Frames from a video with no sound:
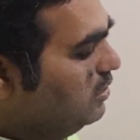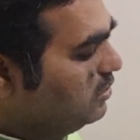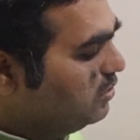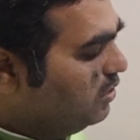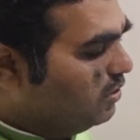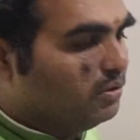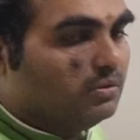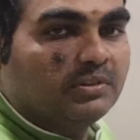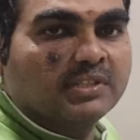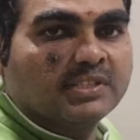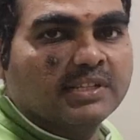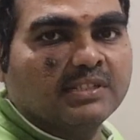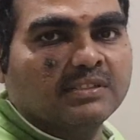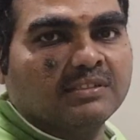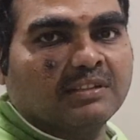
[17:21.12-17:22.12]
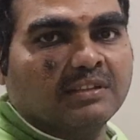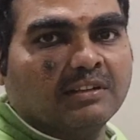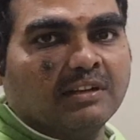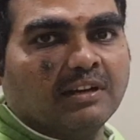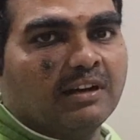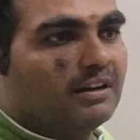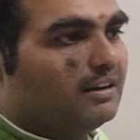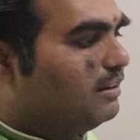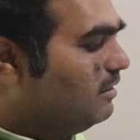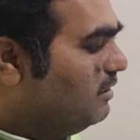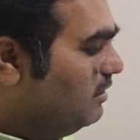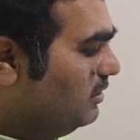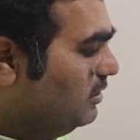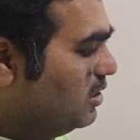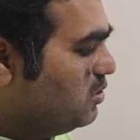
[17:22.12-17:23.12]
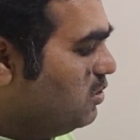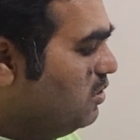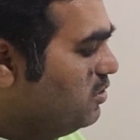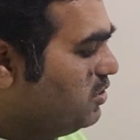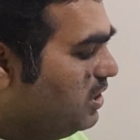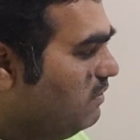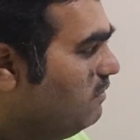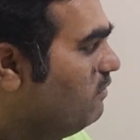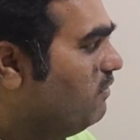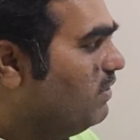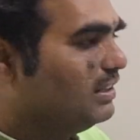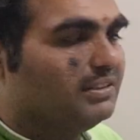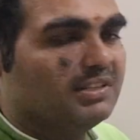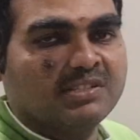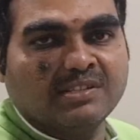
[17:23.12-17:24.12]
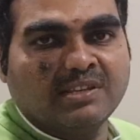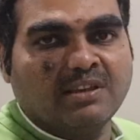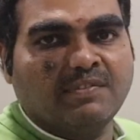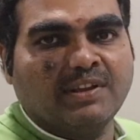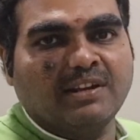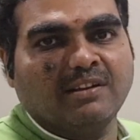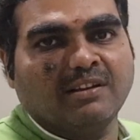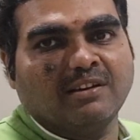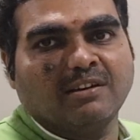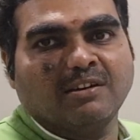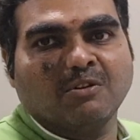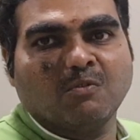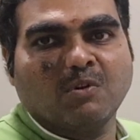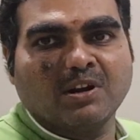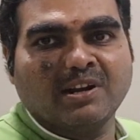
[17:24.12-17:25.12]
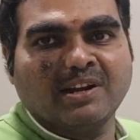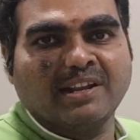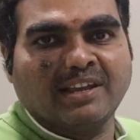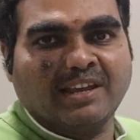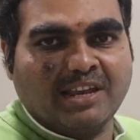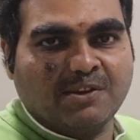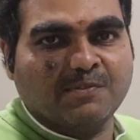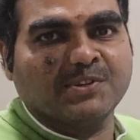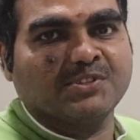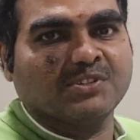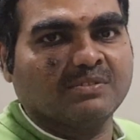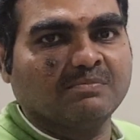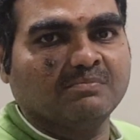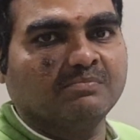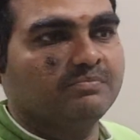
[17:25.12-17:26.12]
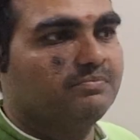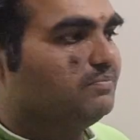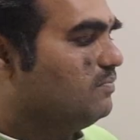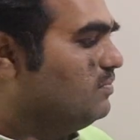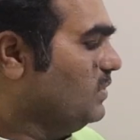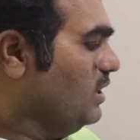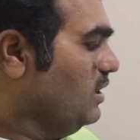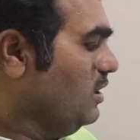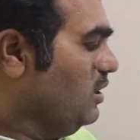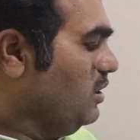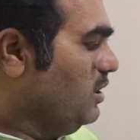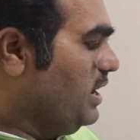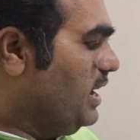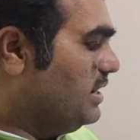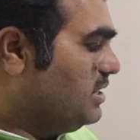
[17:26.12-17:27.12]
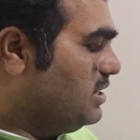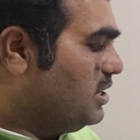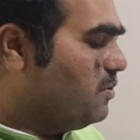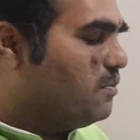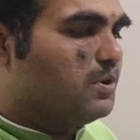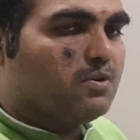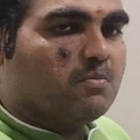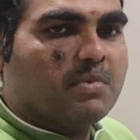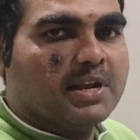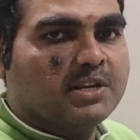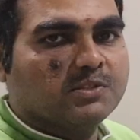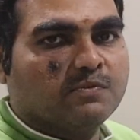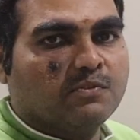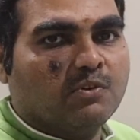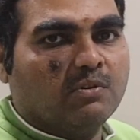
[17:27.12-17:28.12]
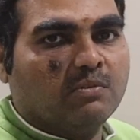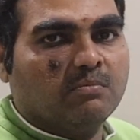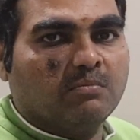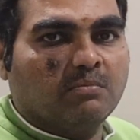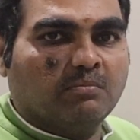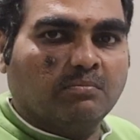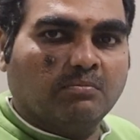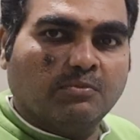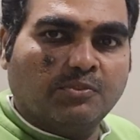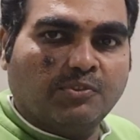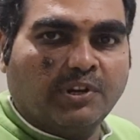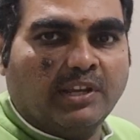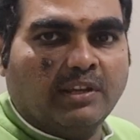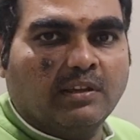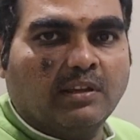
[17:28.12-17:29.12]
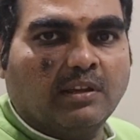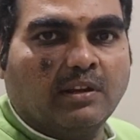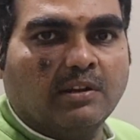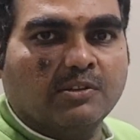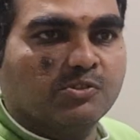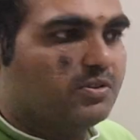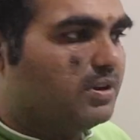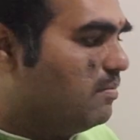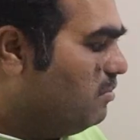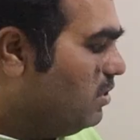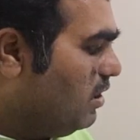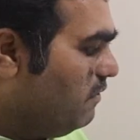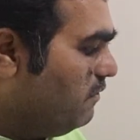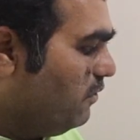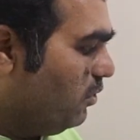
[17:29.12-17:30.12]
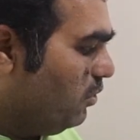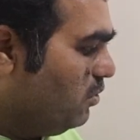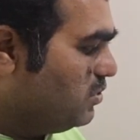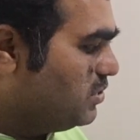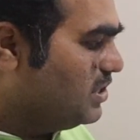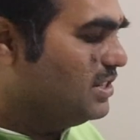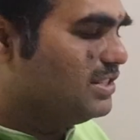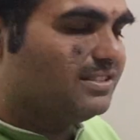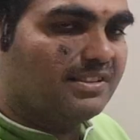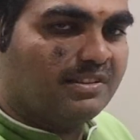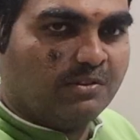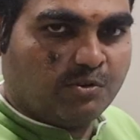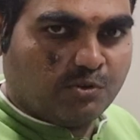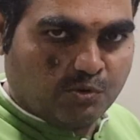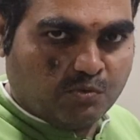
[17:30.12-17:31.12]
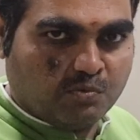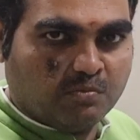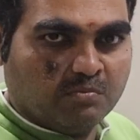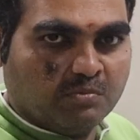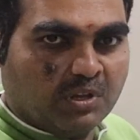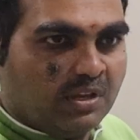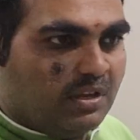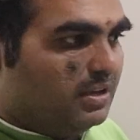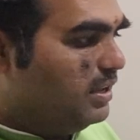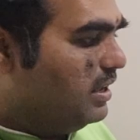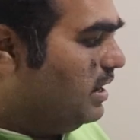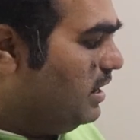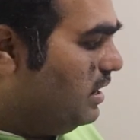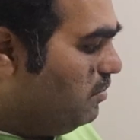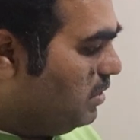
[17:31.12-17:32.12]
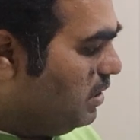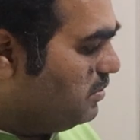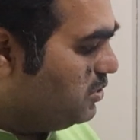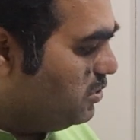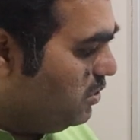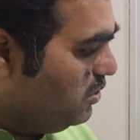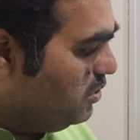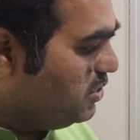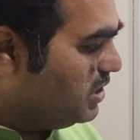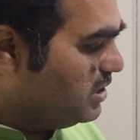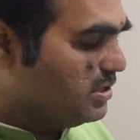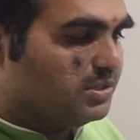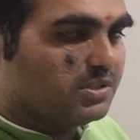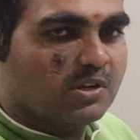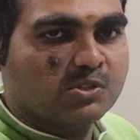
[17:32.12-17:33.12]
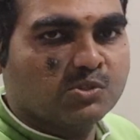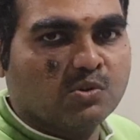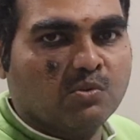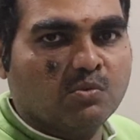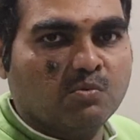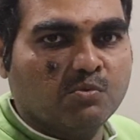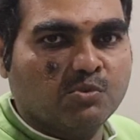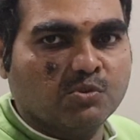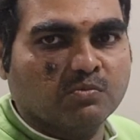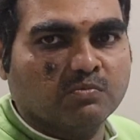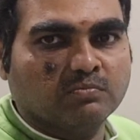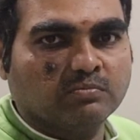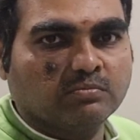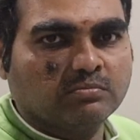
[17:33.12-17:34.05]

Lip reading: So this is the solution for this given quadratic equation. X is equal to minus 4, 3. So number of roots is 2 and number of solutions is also 2.